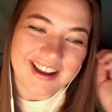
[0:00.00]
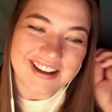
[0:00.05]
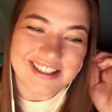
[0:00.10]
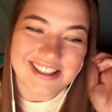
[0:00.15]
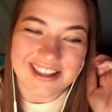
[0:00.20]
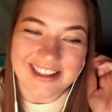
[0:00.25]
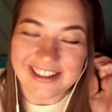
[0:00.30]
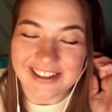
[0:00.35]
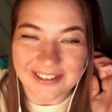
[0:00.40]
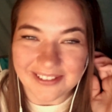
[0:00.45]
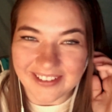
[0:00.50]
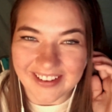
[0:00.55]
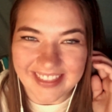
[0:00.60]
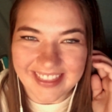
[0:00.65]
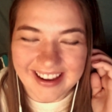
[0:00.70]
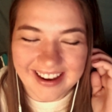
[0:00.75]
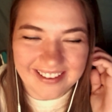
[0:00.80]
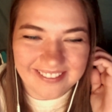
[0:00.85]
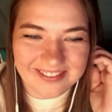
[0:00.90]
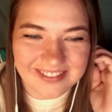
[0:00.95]
So you don't want
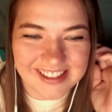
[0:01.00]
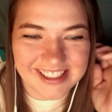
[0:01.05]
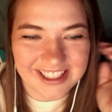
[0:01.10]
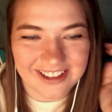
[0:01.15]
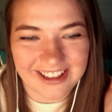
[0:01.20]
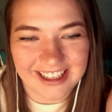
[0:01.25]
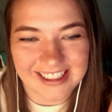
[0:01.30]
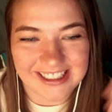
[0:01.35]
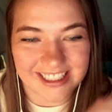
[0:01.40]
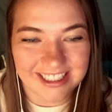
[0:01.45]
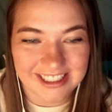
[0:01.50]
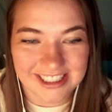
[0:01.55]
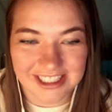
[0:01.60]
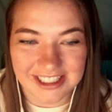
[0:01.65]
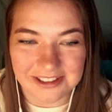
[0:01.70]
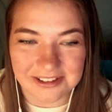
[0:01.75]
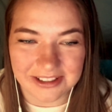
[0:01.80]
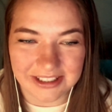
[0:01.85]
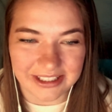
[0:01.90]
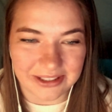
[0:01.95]
that. So that's
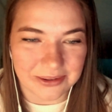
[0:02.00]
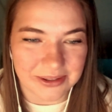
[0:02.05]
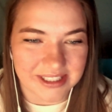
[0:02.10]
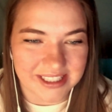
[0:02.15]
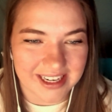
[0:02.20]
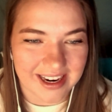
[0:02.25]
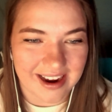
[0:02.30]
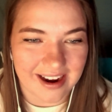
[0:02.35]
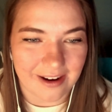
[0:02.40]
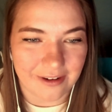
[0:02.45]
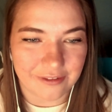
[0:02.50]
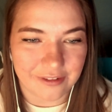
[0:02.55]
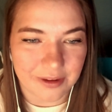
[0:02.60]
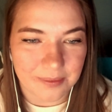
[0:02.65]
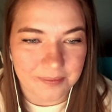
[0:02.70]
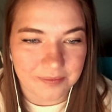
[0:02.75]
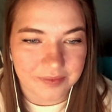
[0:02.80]
actually really cool to have.